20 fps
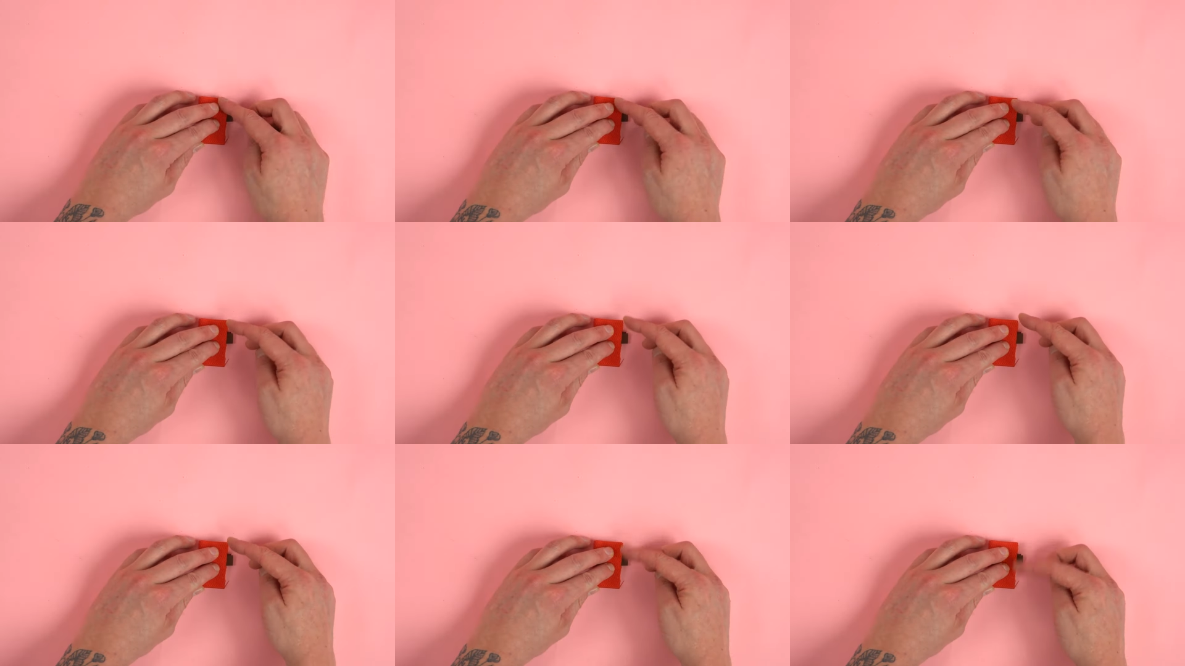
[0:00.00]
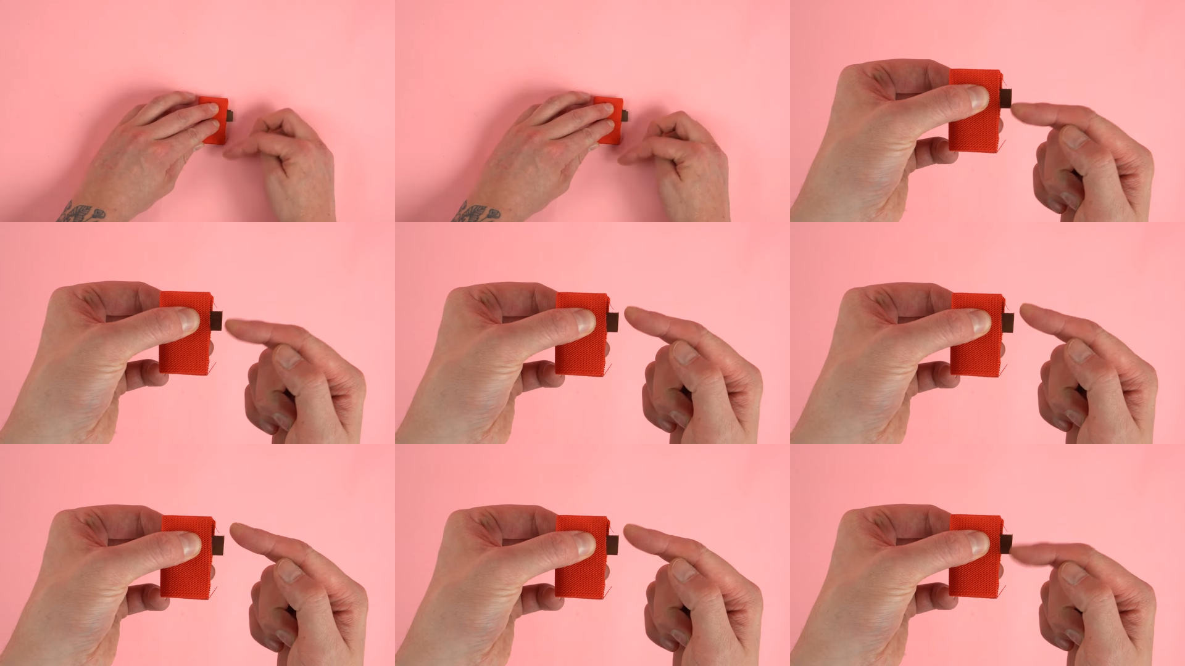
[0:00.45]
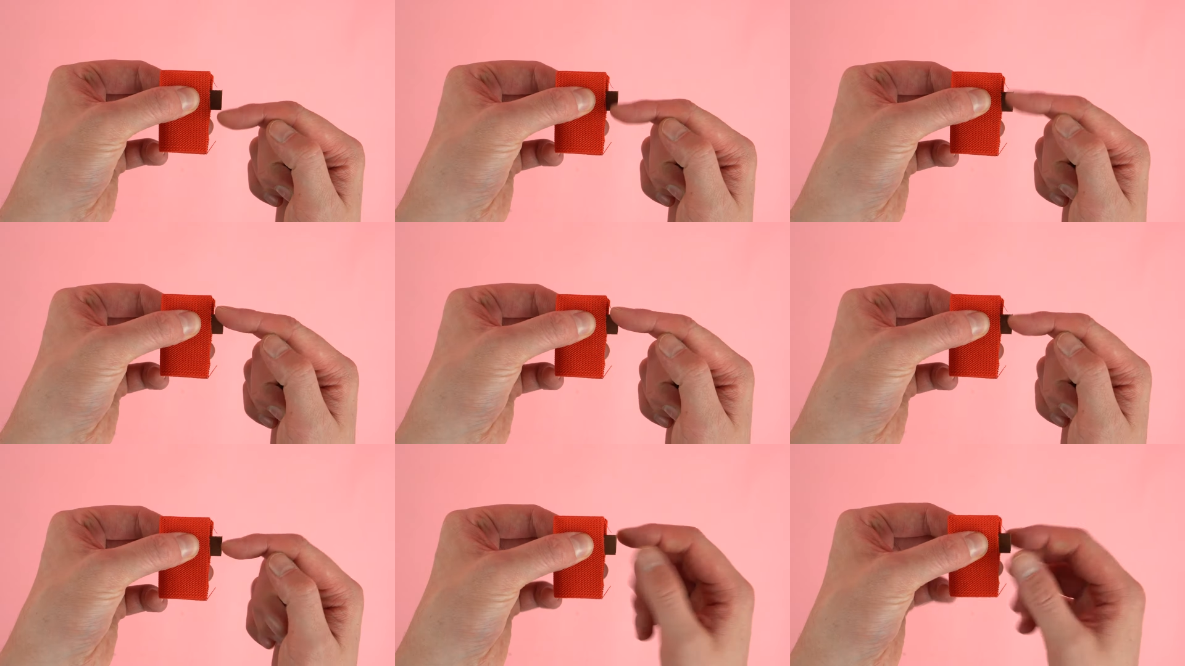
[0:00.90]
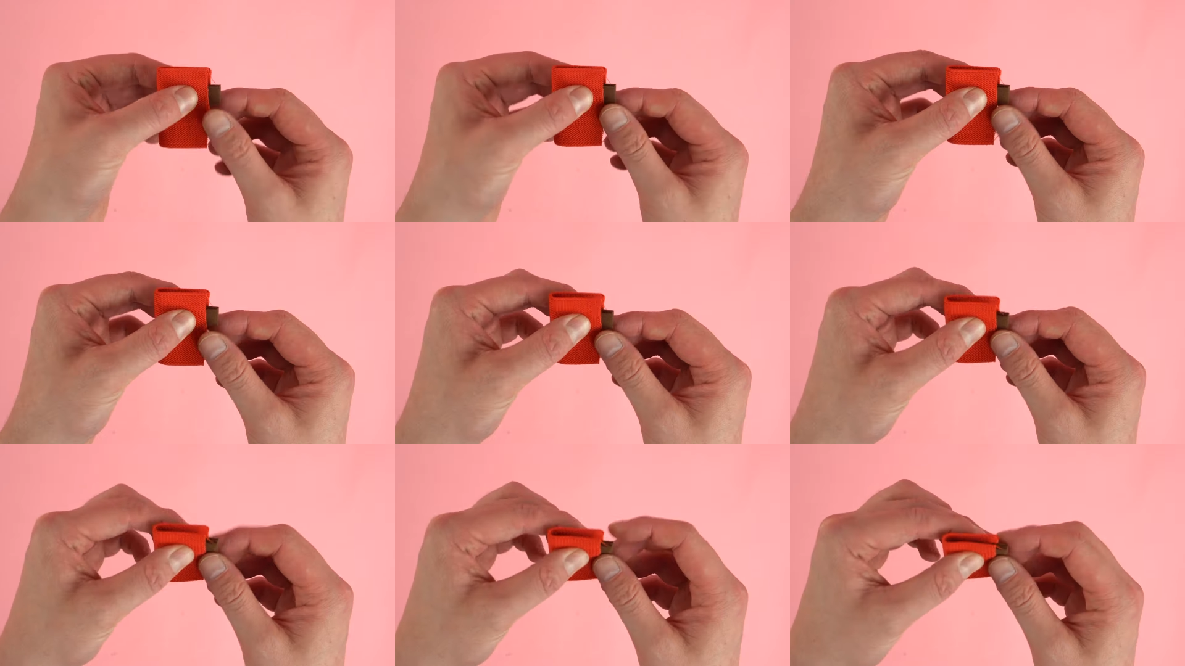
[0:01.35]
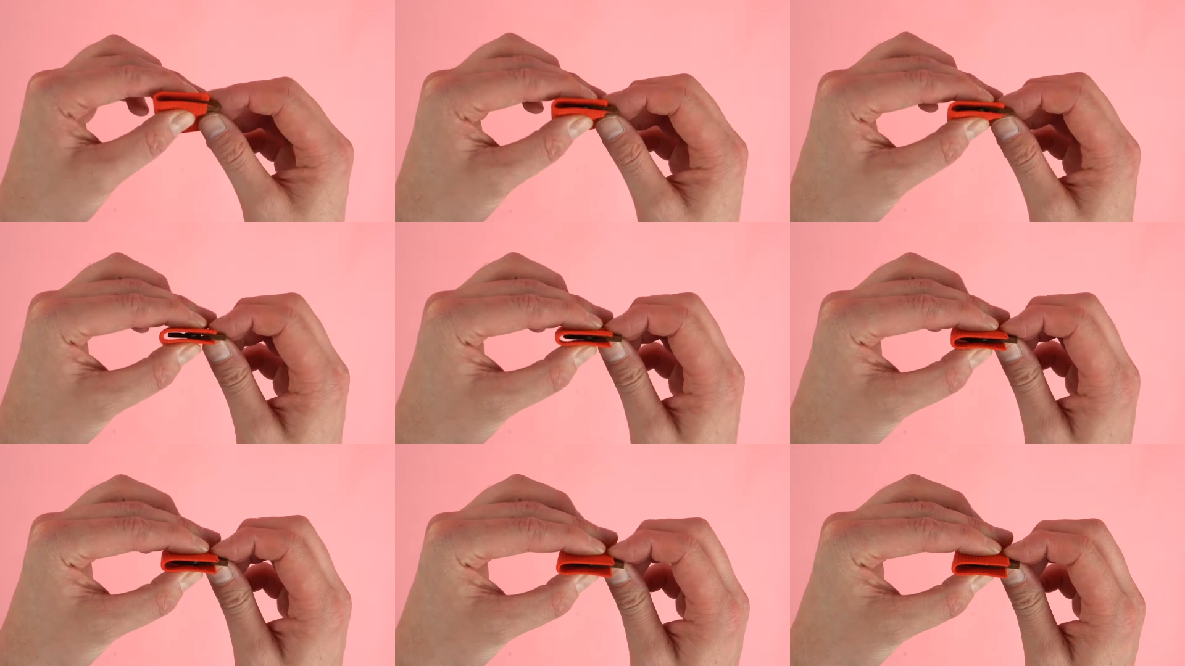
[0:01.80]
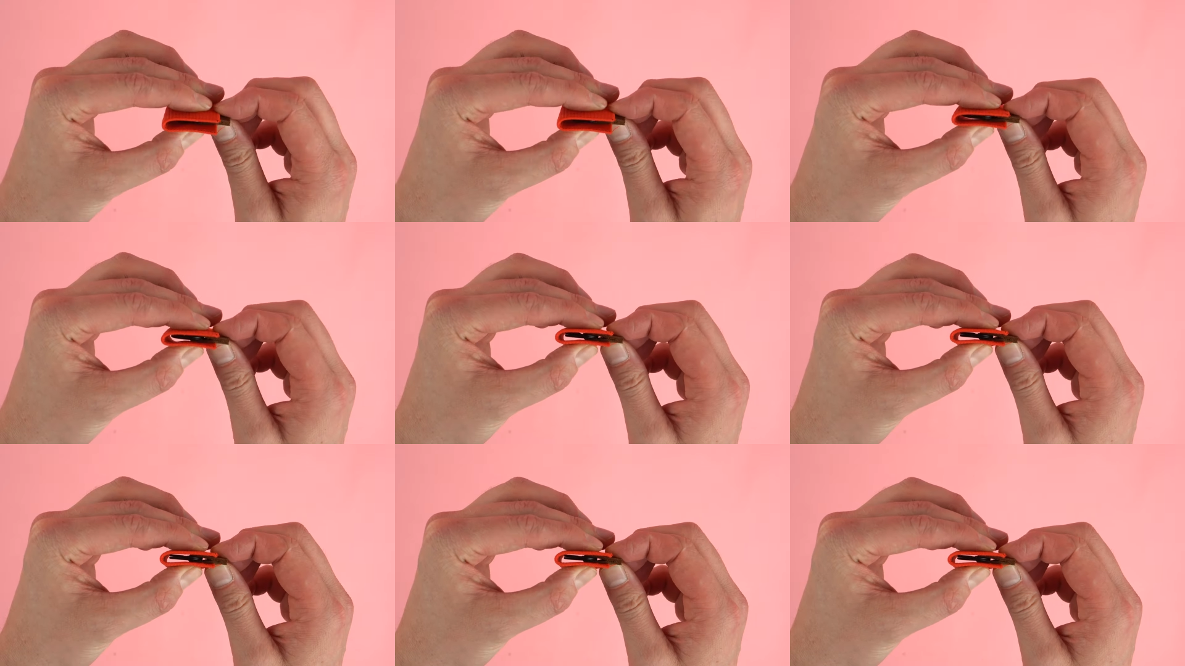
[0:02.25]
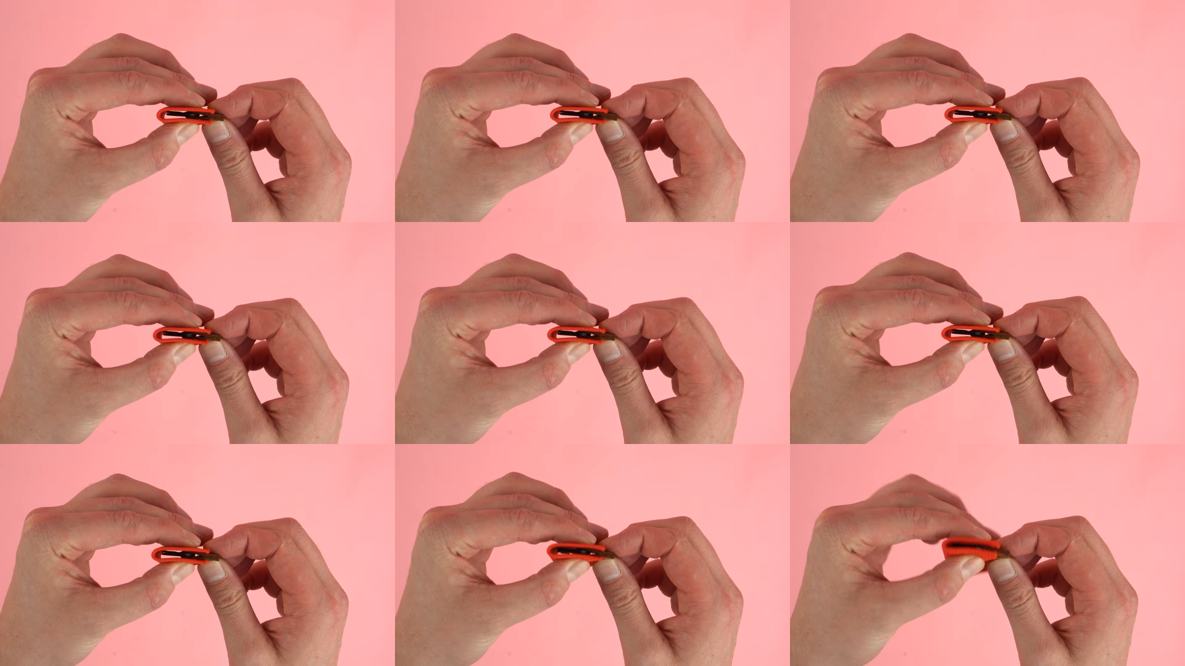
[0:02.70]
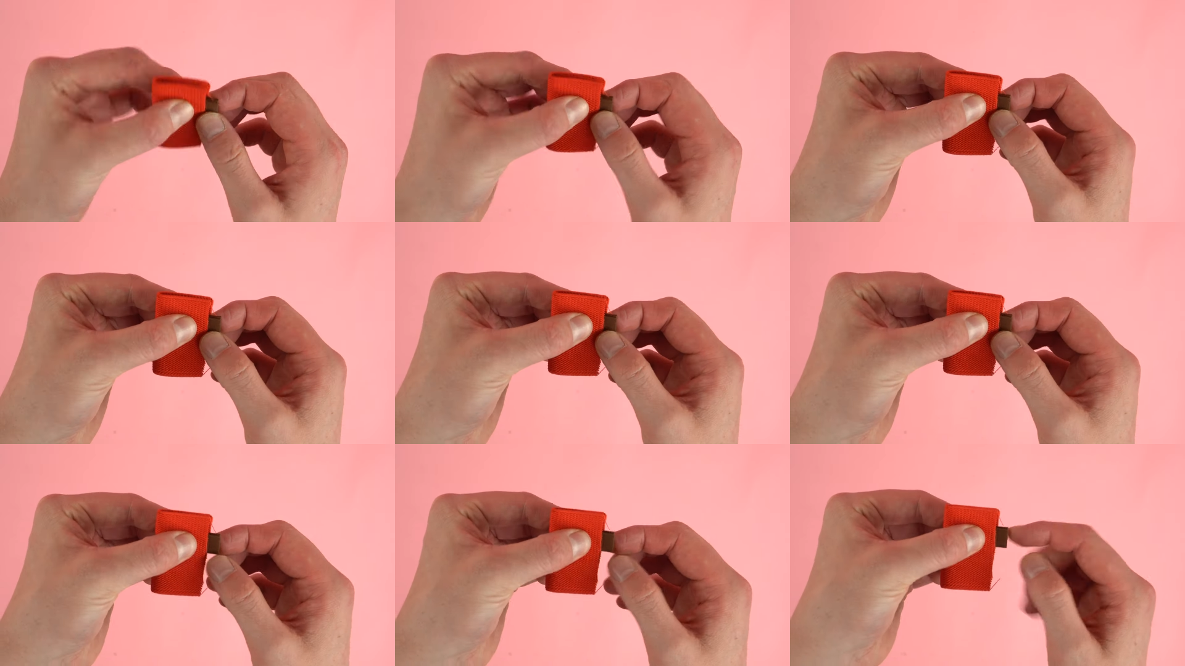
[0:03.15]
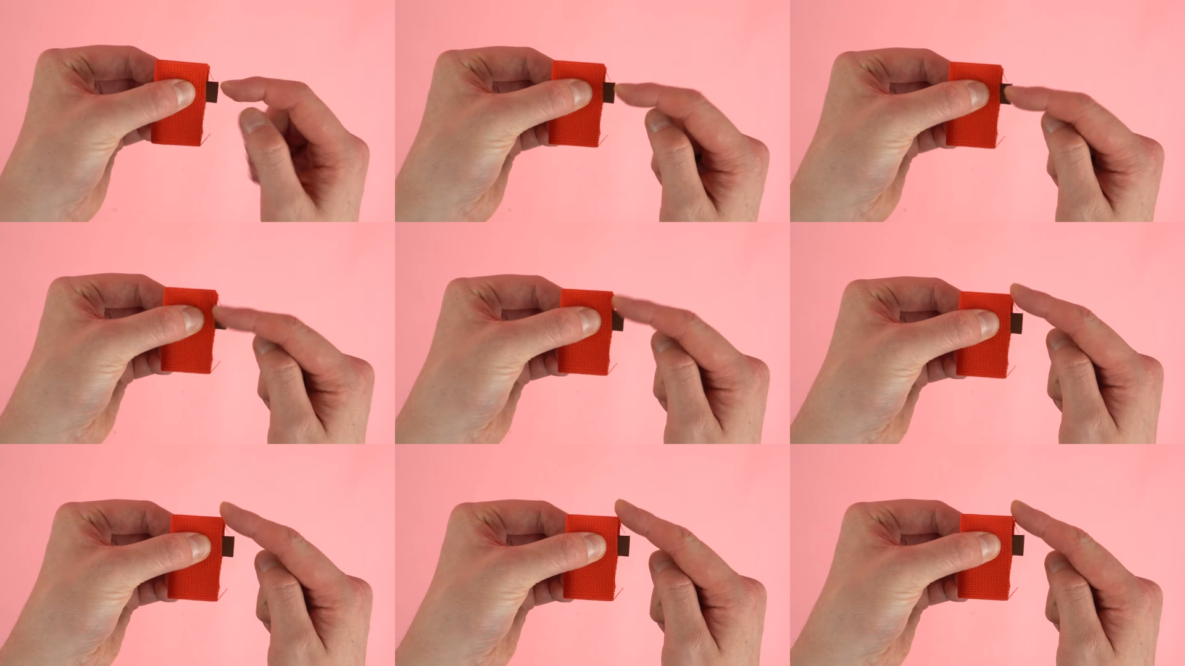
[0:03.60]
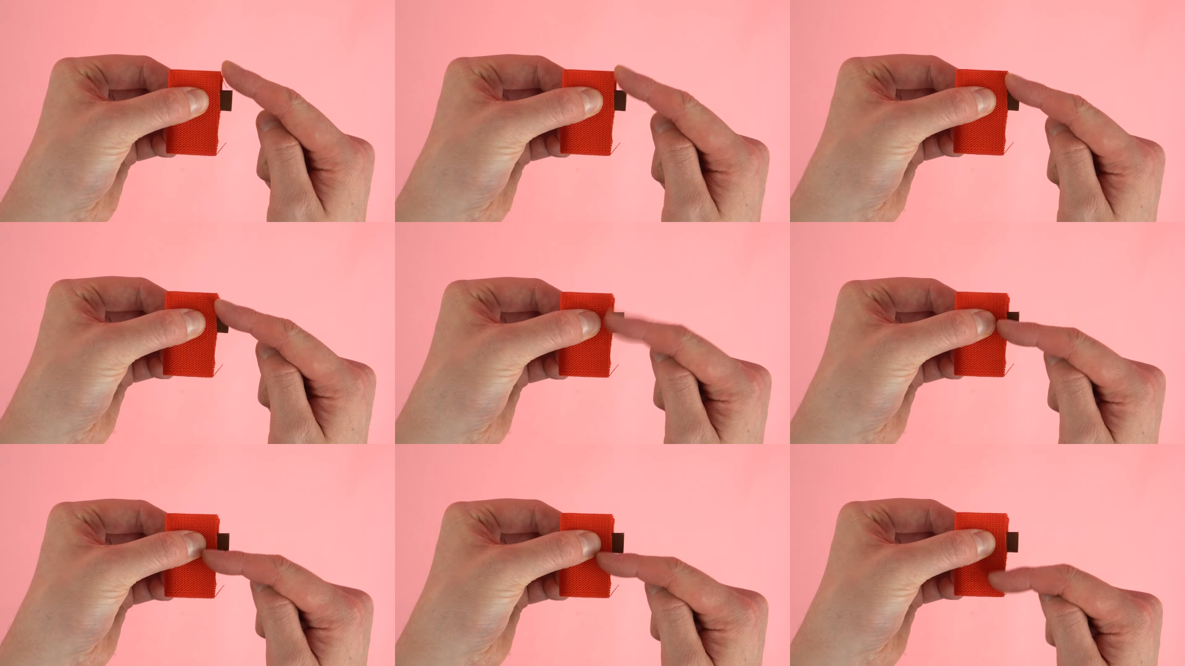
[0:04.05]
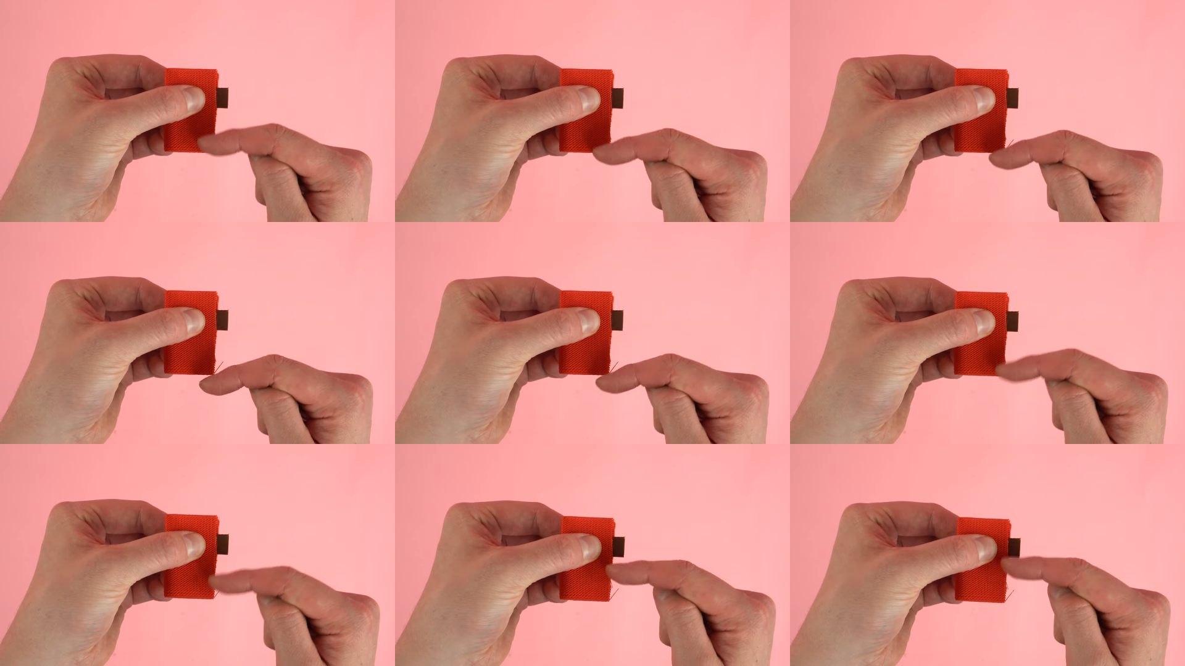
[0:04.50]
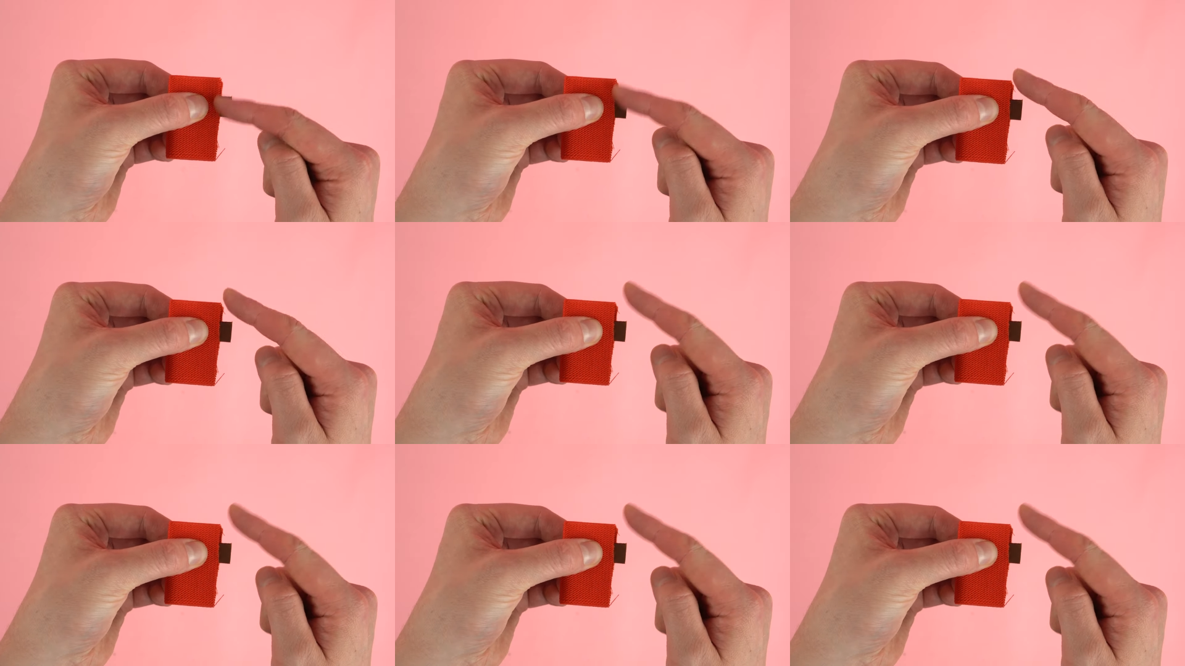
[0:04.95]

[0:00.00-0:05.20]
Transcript: [unreadable: no face in view]